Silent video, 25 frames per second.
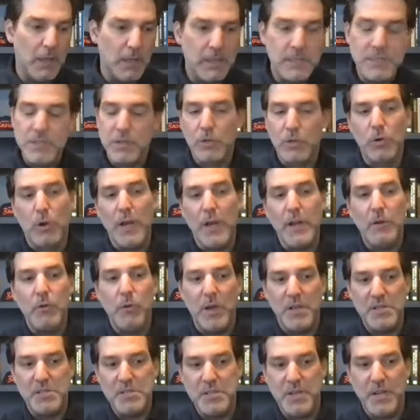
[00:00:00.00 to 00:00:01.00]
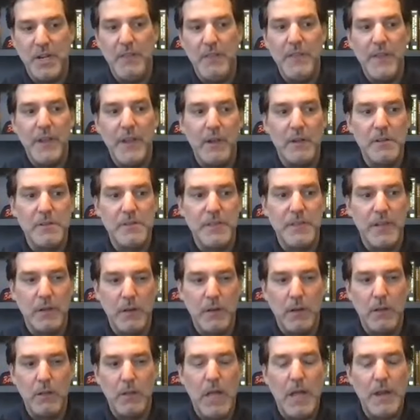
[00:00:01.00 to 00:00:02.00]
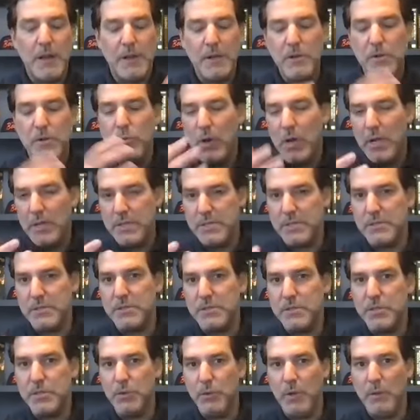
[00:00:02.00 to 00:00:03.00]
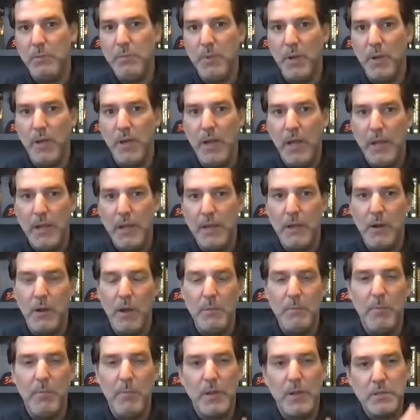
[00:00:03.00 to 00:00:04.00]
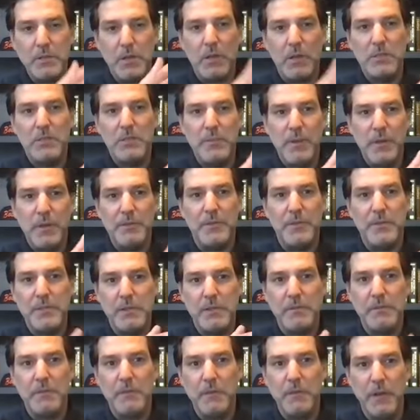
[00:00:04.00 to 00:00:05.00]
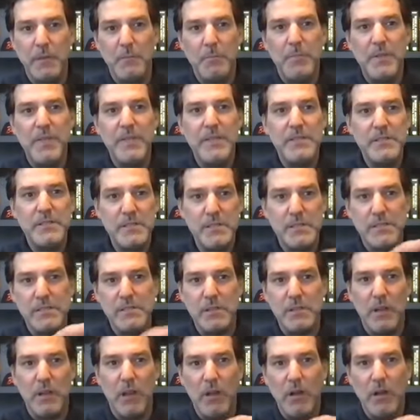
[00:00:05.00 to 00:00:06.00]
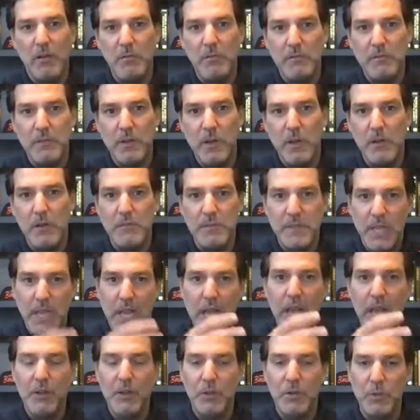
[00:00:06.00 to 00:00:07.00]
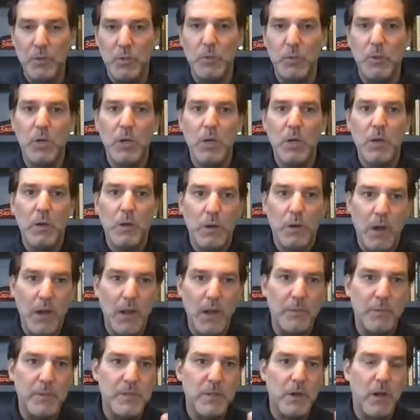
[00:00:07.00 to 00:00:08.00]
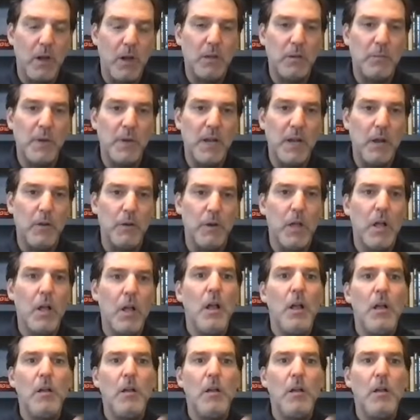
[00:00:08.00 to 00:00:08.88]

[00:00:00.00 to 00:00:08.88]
it's a great question, and there are a lot of nuances to it. But I talked about the different pieces of Yahoo, right? We talk about